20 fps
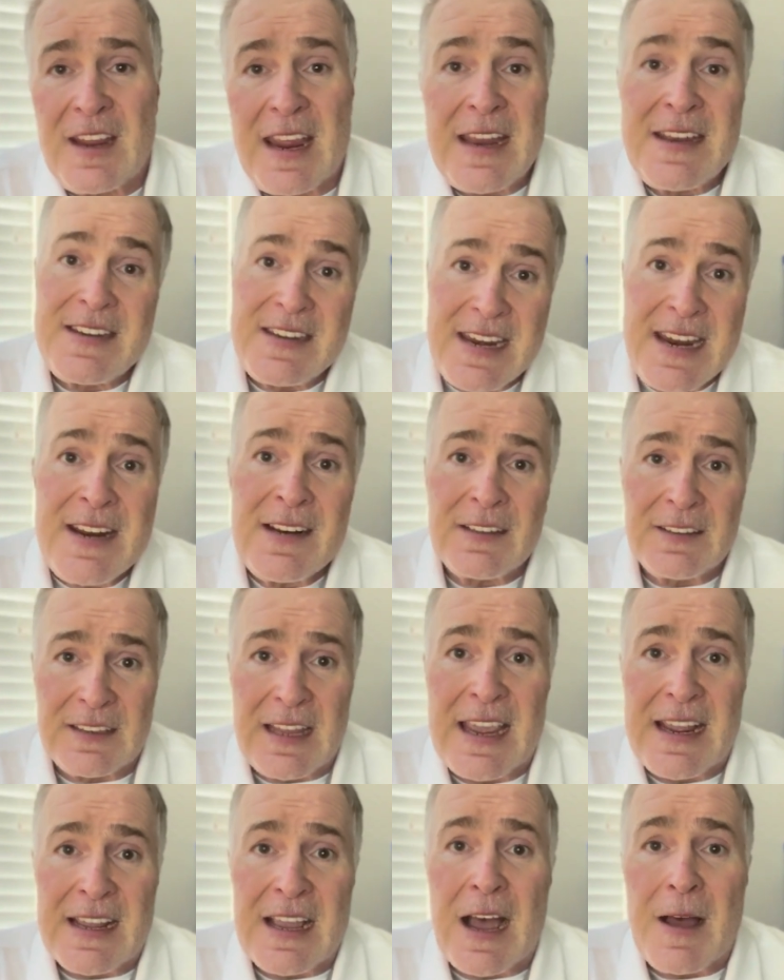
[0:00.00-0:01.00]
and need a
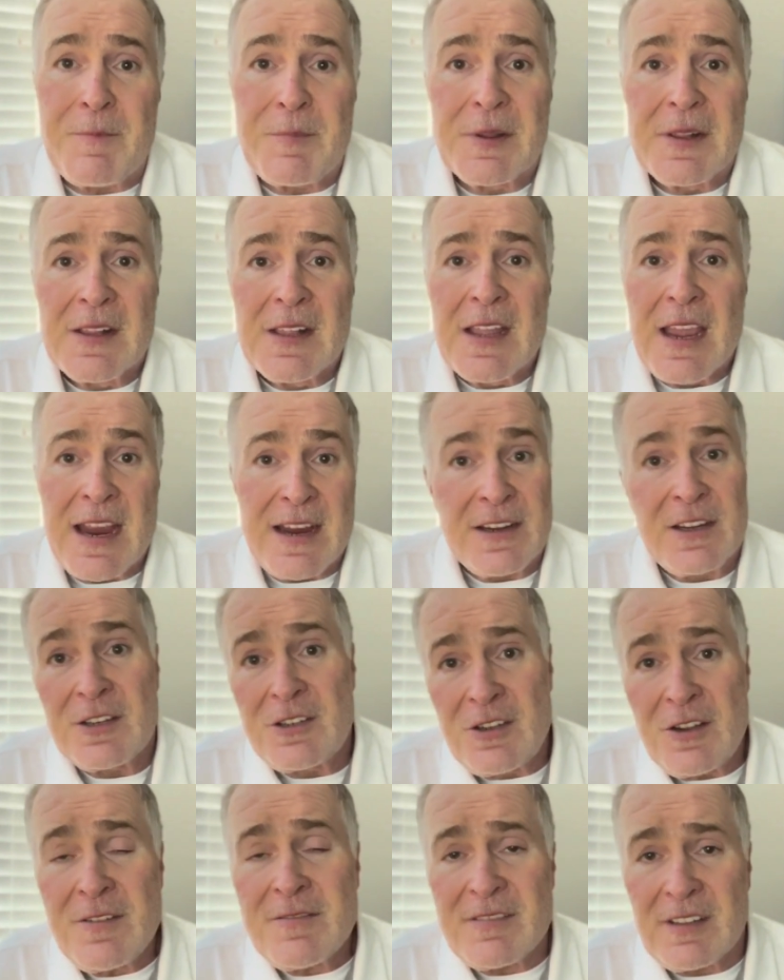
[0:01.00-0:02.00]
leg up and
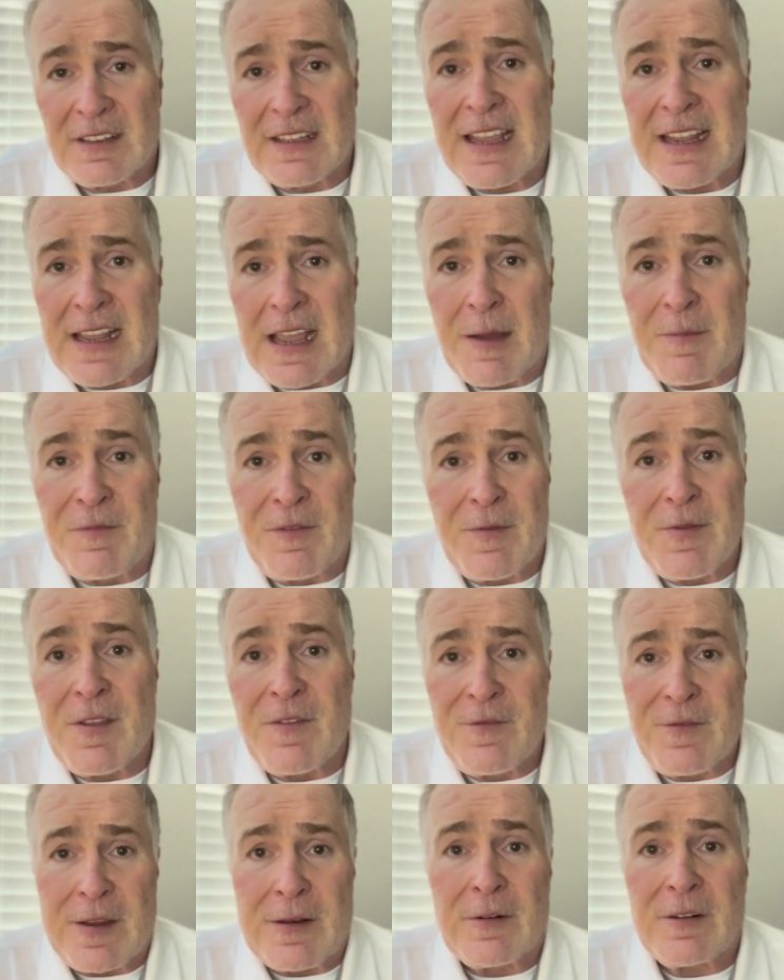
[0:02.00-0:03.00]
could use a leg up from the
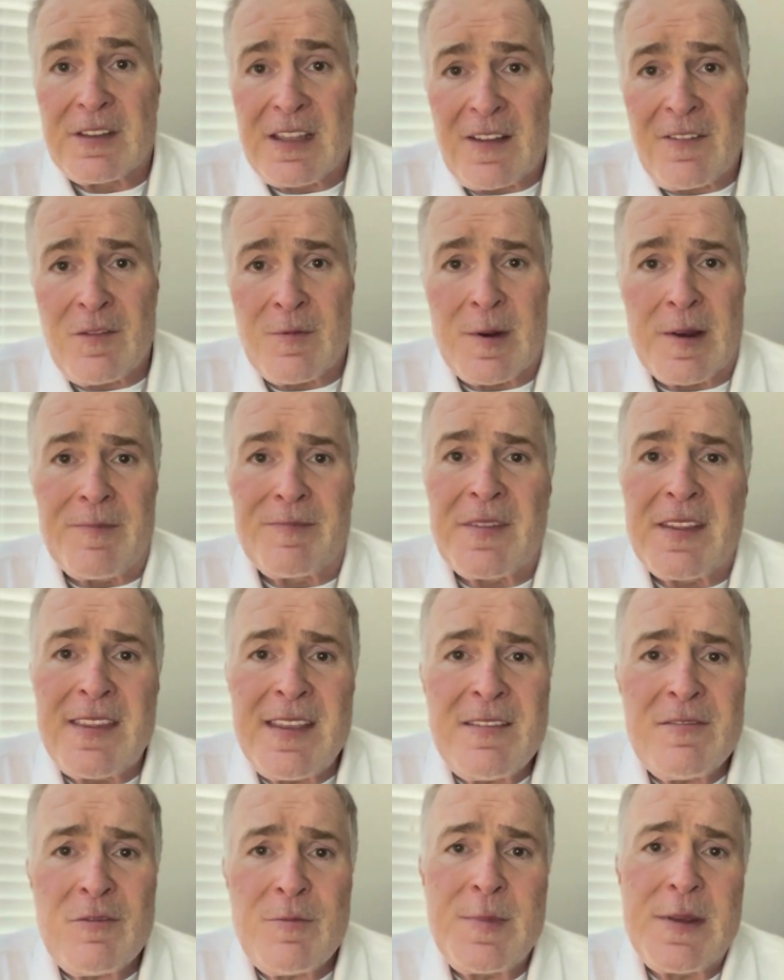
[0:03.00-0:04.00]
federal government. And
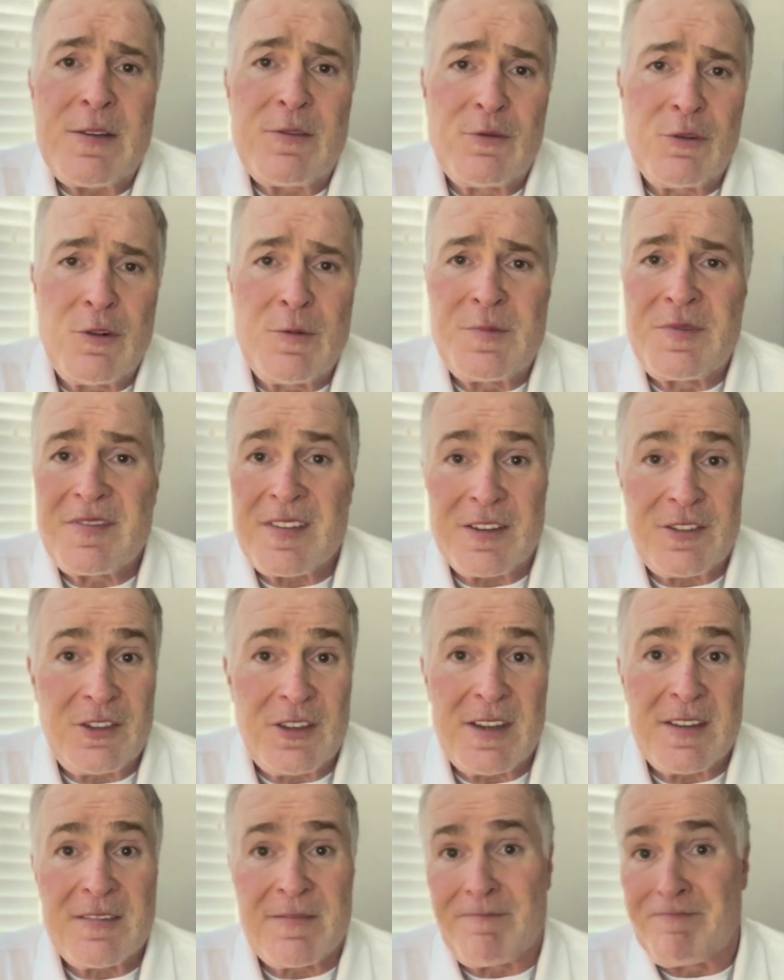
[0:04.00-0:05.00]
these would be groups such
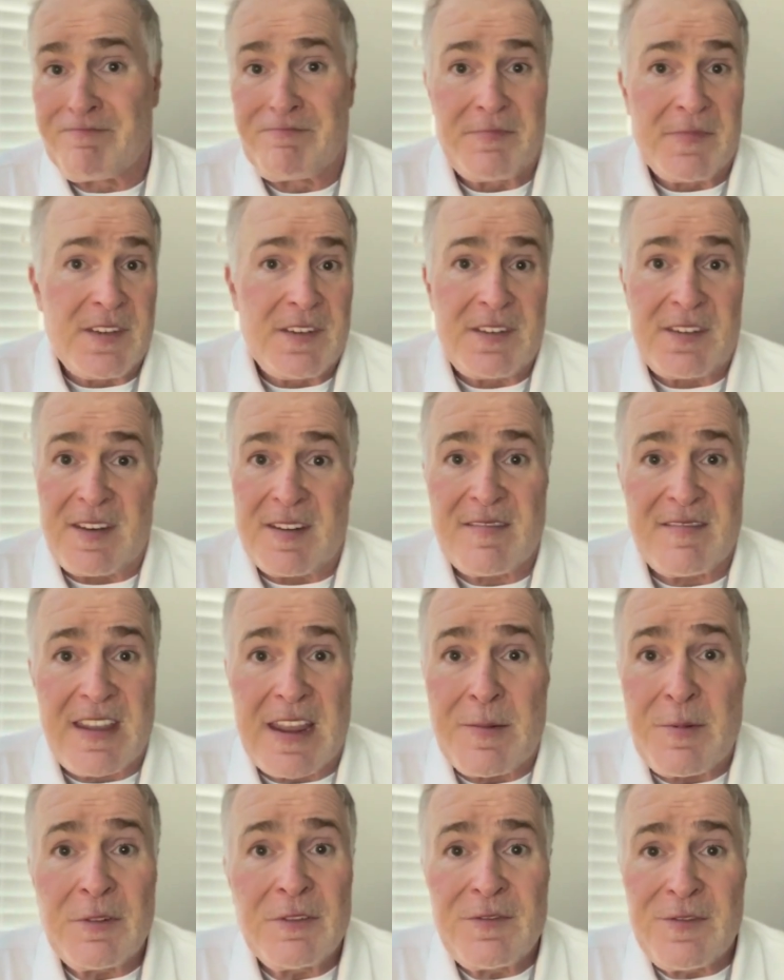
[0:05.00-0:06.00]
as
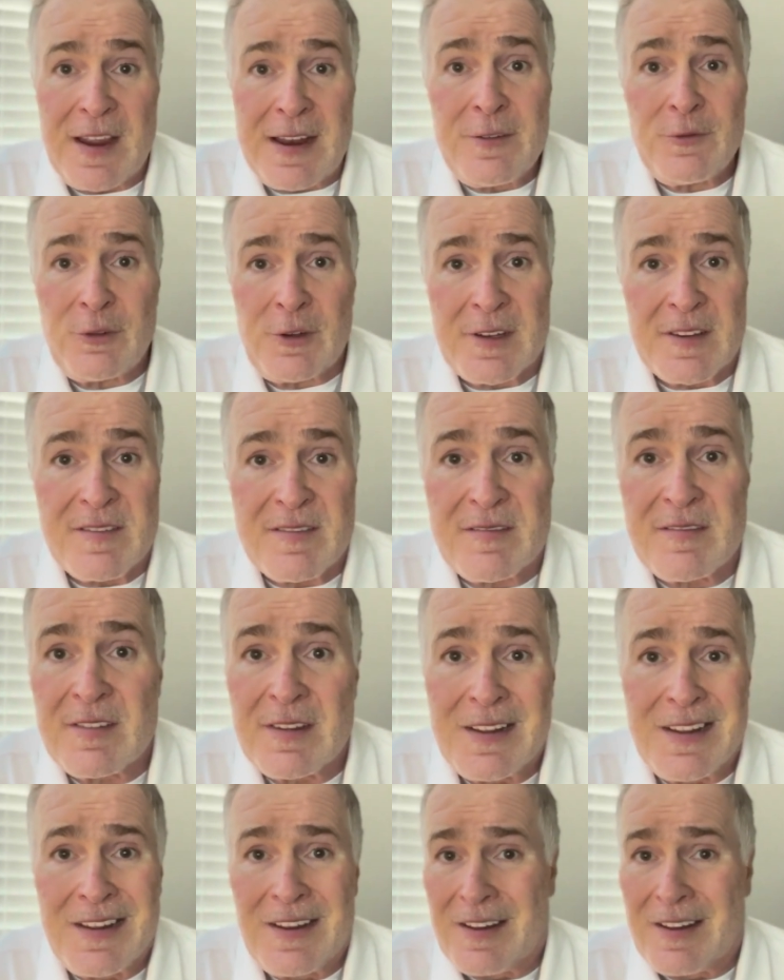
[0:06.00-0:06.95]
disabled veterans.